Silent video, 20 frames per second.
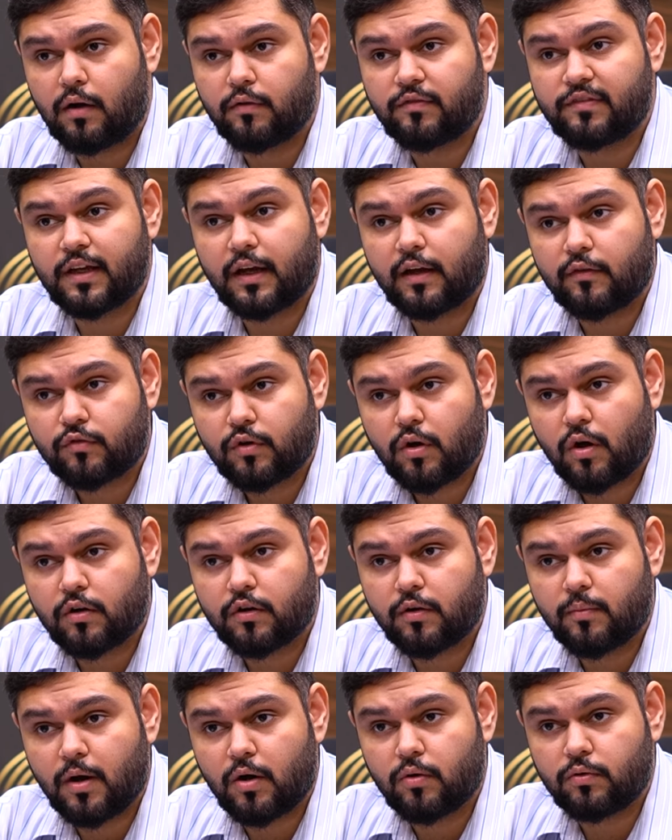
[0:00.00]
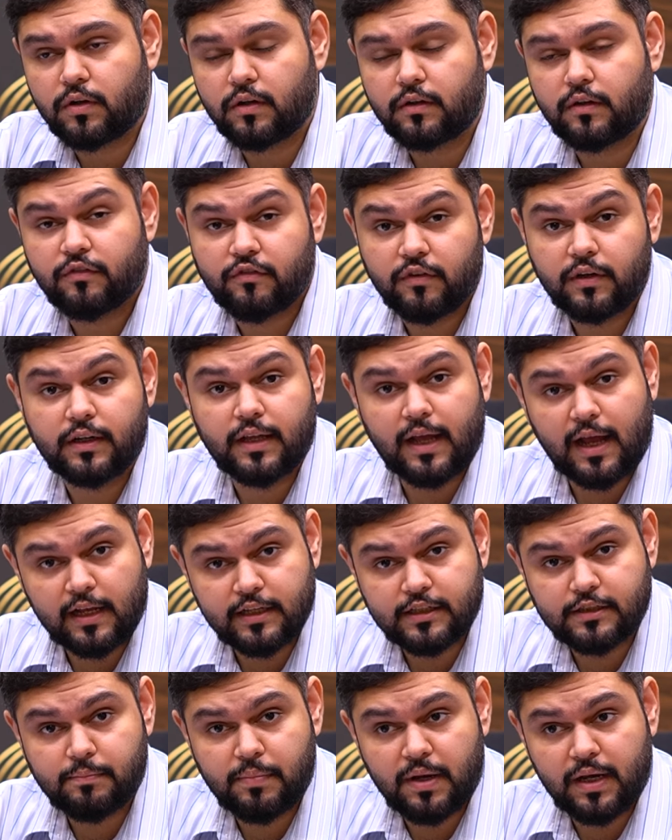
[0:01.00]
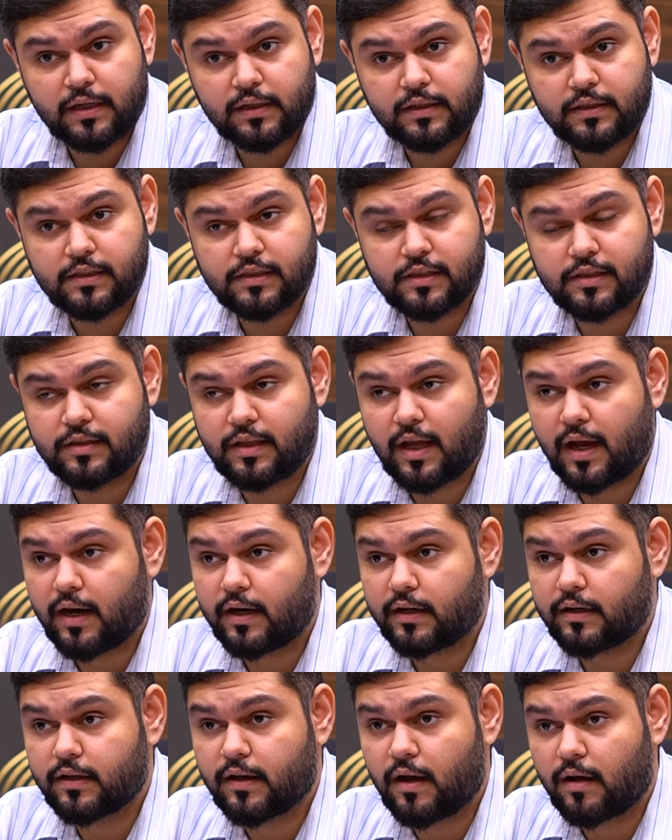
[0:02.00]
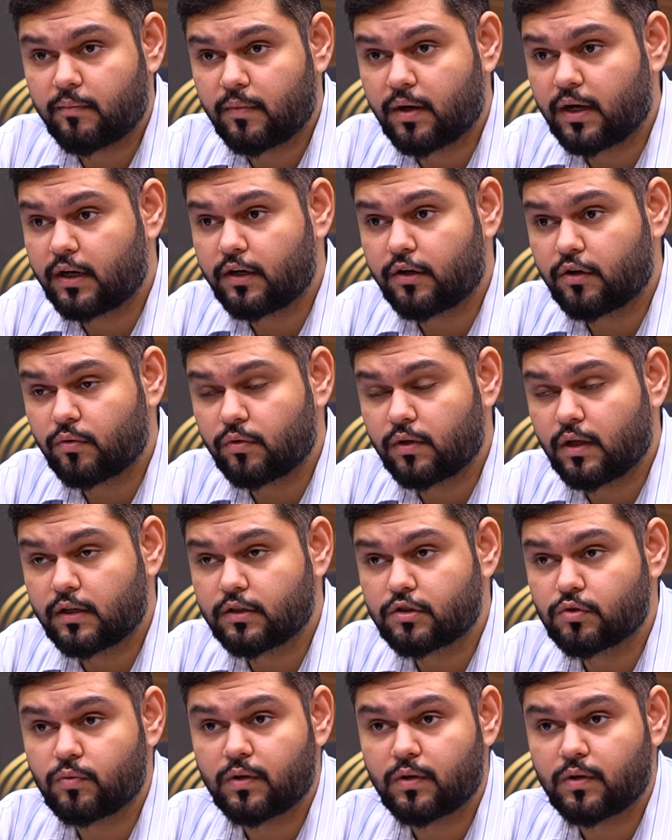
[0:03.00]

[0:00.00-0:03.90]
We have talked about the different aspects that come into this.